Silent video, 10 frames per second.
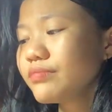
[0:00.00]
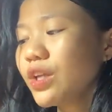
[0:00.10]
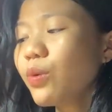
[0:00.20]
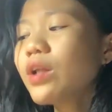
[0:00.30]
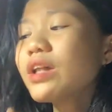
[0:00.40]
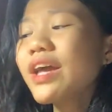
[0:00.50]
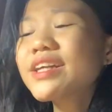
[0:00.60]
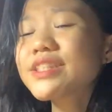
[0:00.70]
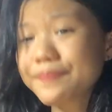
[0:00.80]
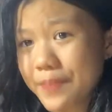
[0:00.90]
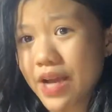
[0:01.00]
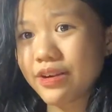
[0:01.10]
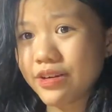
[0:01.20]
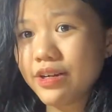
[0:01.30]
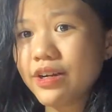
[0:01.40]
Well, it is
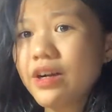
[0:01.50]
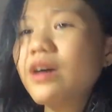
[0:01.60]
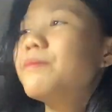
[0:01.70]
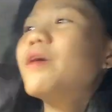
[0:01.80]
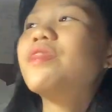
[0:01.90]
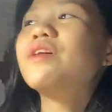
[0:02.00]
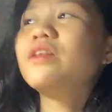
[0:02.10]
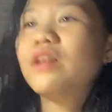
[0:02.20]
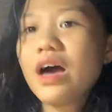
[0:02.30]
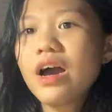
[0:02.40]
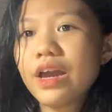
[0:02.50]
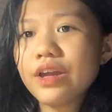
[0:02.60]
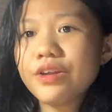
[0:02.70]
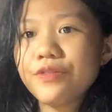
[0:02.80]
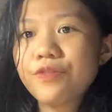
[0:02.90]
matter, but the
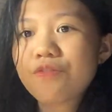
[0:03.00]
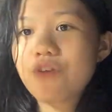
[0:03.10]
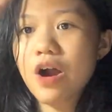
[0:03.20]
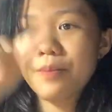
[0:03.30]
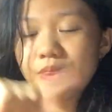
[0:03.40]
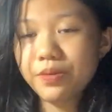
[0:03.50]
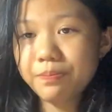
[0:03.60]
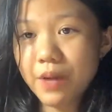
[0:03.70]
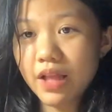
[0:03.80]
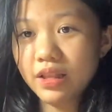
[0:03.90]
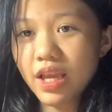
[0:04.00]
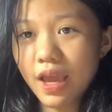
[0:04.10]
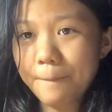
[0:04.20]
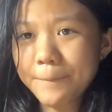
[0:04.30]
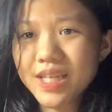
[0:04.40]
light from my
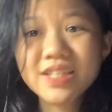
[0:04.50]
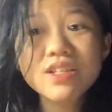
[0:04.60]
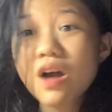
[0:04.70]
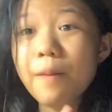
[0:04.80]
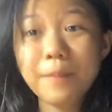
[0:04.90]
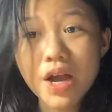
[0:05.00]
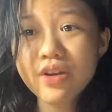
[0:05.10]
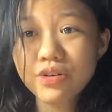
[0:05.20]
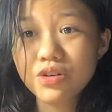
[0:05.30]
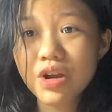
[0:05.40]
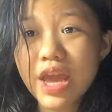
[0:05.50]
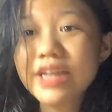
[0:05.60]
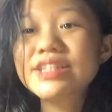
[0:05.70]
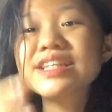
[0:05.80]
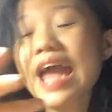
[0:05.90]
lamp is not matter,
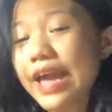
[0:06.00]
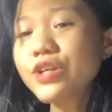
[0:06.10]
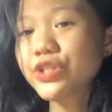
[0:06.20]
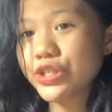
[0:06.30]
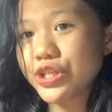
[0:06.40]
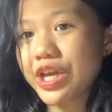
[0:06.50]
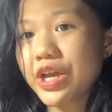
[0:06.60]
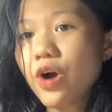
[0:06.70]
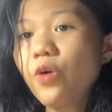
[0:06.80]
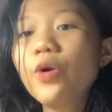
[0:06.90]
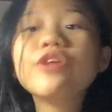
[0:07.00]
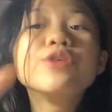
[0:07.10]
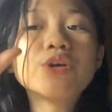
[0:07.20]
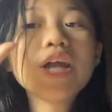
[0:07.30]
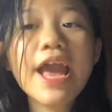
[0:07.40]
it's energy. Or
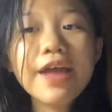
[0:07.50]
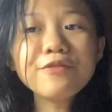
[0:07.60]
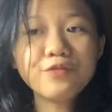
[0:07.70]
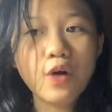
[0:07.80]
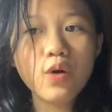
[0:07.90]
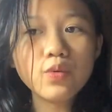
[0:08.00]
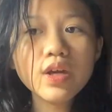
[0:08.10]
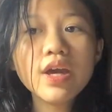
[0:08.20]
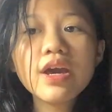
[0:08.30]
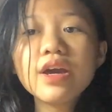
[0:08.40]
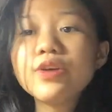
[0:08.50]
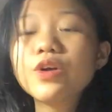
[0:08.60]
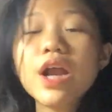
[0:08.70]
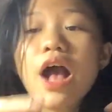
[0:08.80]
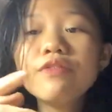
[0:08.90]
your headphone.
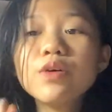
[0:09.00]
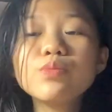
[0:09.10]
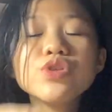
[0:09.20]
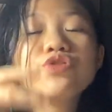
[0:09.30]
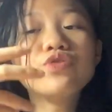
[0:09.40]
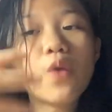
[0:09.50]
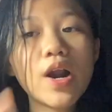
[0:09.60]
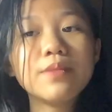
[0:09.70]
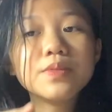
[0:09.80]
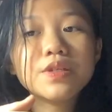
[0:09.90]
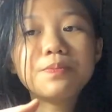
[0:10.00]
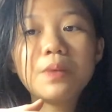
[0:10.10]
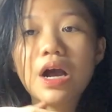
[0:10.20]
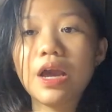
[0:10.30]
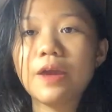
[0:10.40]
Your headphone is formed
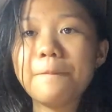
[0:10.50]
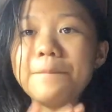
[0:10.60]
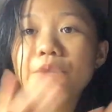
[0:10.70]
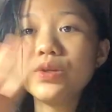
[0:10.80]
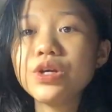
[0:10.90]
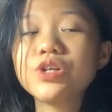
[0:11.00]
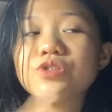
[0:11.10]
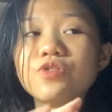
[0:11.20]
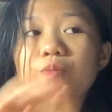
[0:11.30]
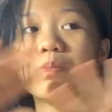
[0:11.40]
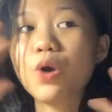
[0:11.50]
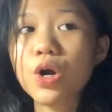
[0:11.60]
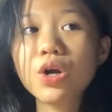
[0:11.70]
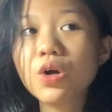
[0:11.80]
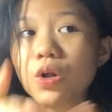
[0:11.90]
by billions of
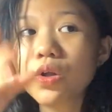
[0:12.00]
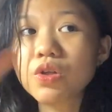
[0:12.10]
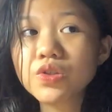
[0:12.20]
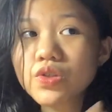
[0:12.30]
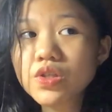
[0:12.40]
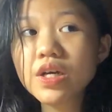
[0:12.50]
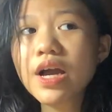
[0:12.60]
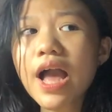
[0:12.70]
particles.